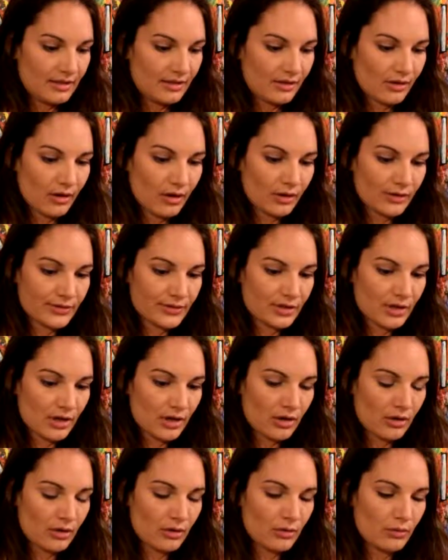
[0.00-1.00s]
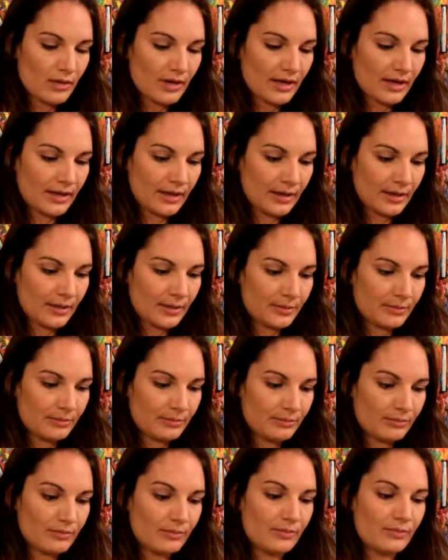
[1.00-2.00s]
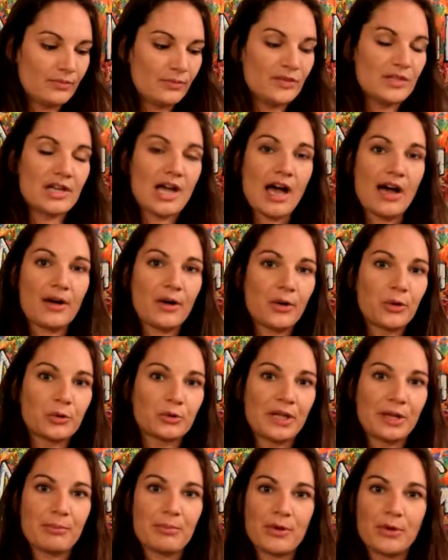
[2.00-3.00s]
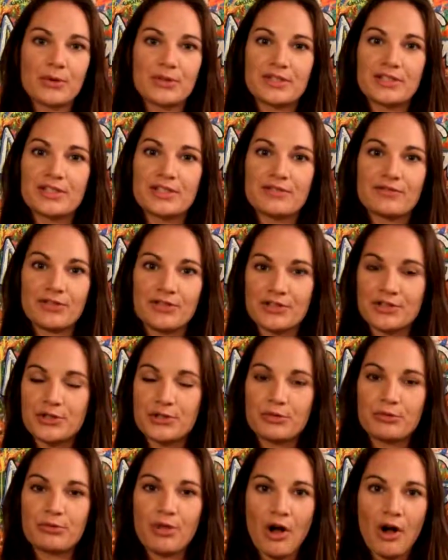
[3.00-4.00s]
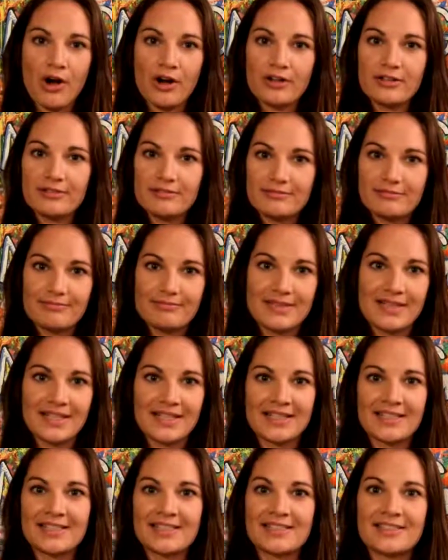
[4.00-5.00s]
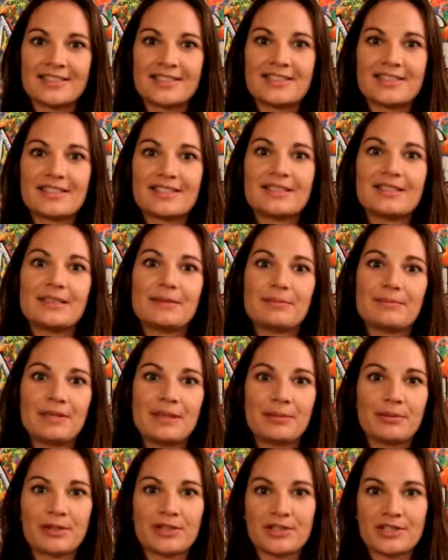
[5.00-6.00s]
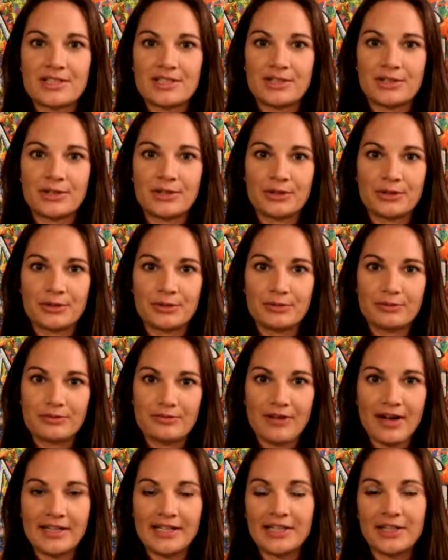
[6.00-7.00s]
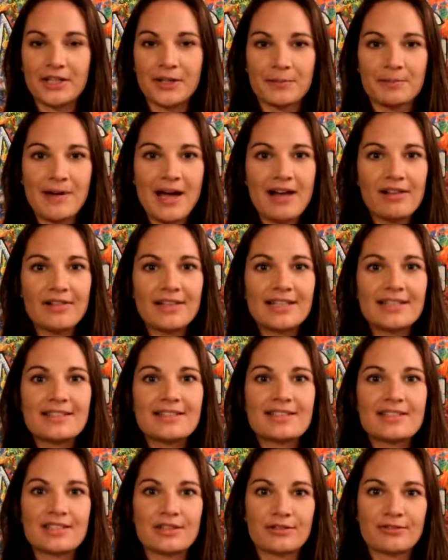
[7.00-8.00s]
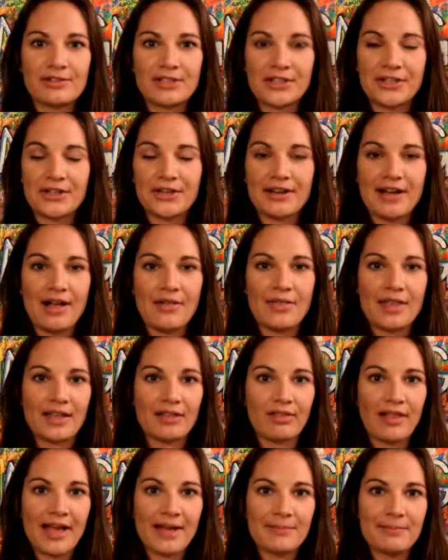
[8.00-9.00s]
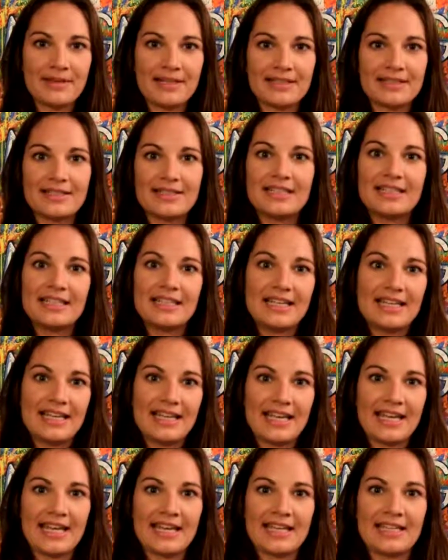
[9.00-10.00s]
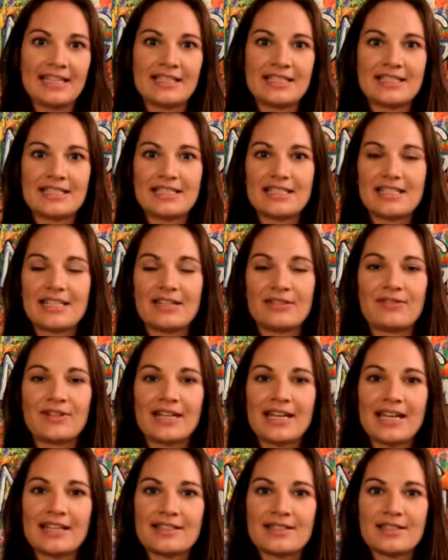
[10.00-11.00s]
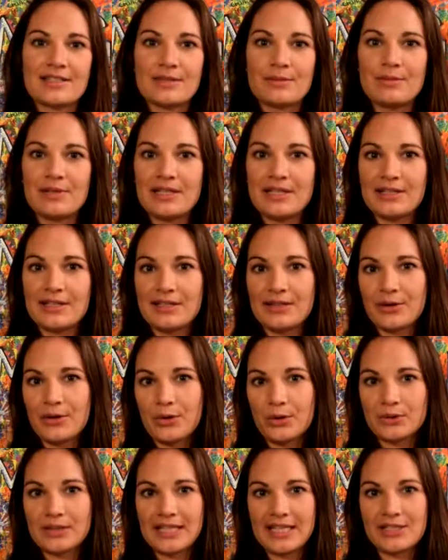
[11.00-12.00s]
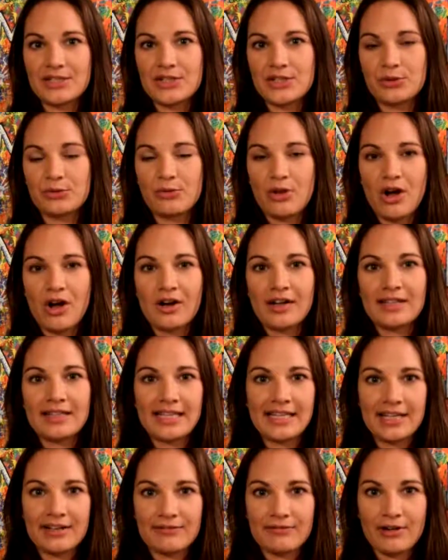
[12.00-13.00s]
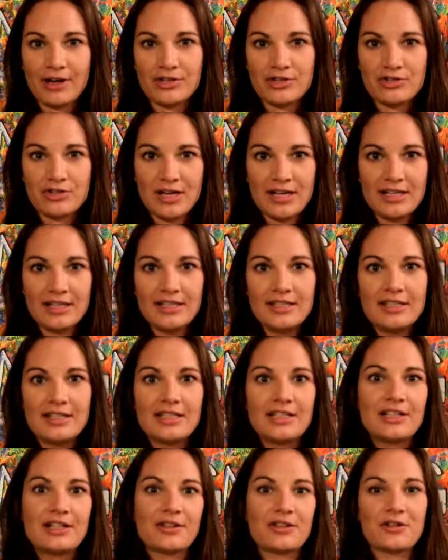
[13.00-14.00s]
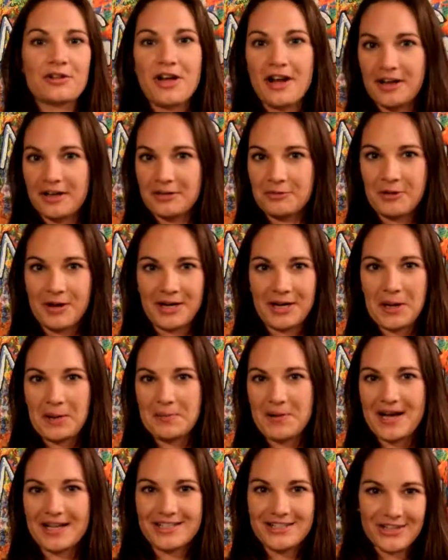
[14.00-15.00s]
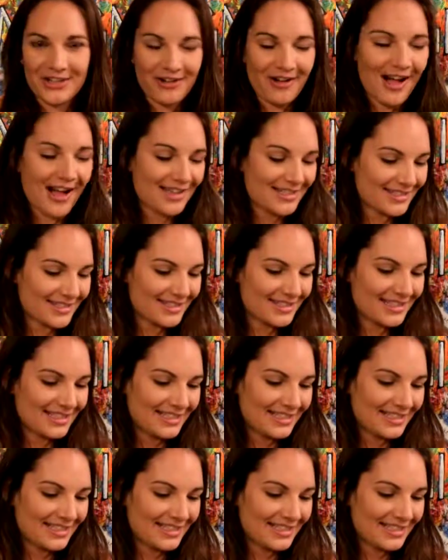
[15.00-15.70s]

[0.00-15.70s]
Also, not holding poses for too long, because people are still finding their balance, still figuring out the alignment, and if it gets to be holding it too long and they get frustrated, they're not going to want to come back to your class.